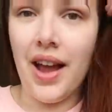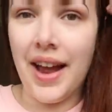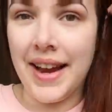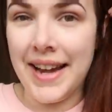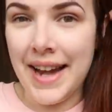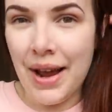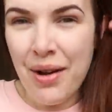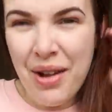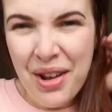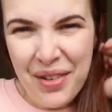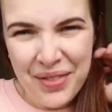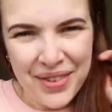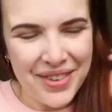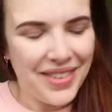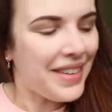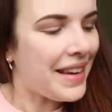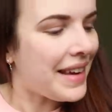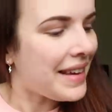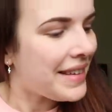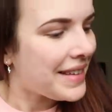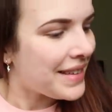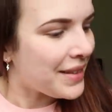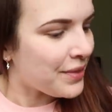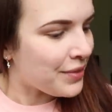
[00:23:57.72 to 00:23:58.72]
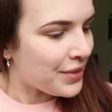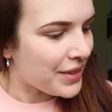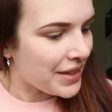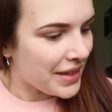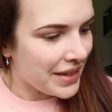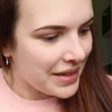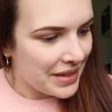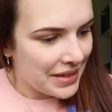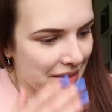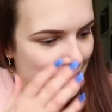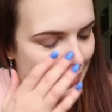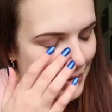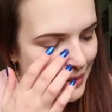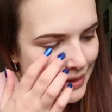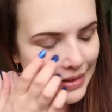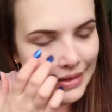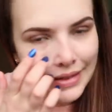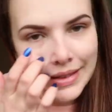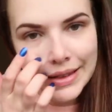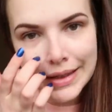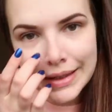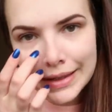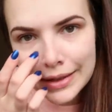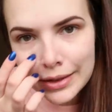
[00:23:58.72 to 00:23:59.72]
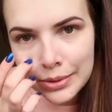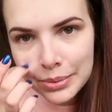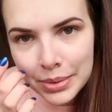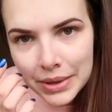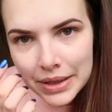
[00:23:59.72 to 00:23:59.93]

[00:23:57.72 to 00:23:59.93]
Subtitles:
I now have 6 of these, which is a little